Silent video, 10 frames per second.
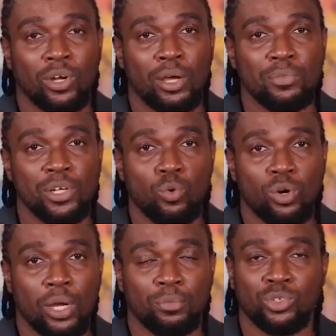when I mean the
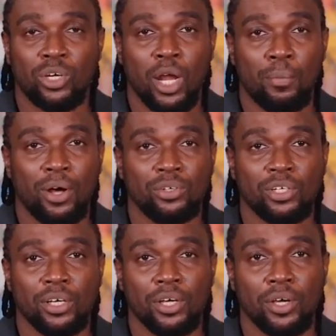world, I'm not talking
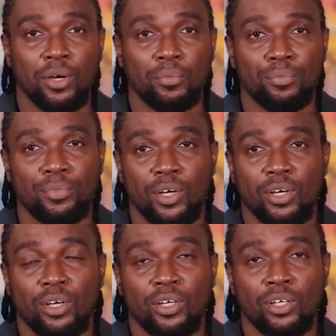about
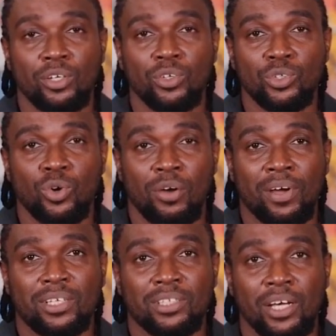those who have
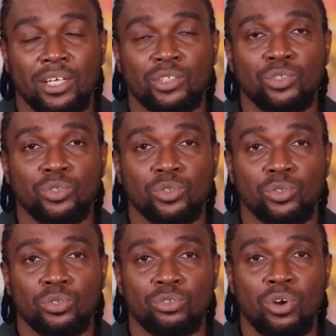access
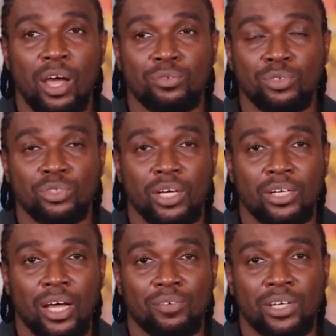to travels
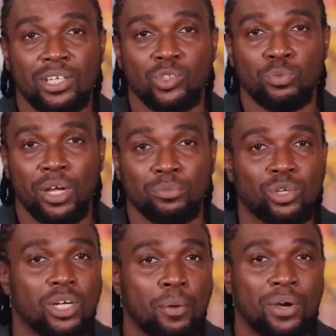and have access to media. I'm
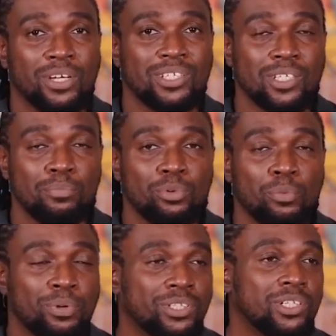talking about the simple
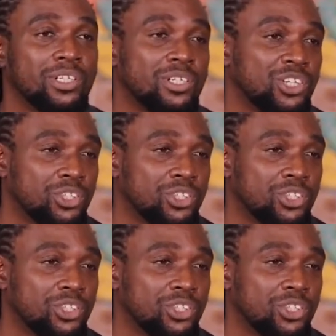person in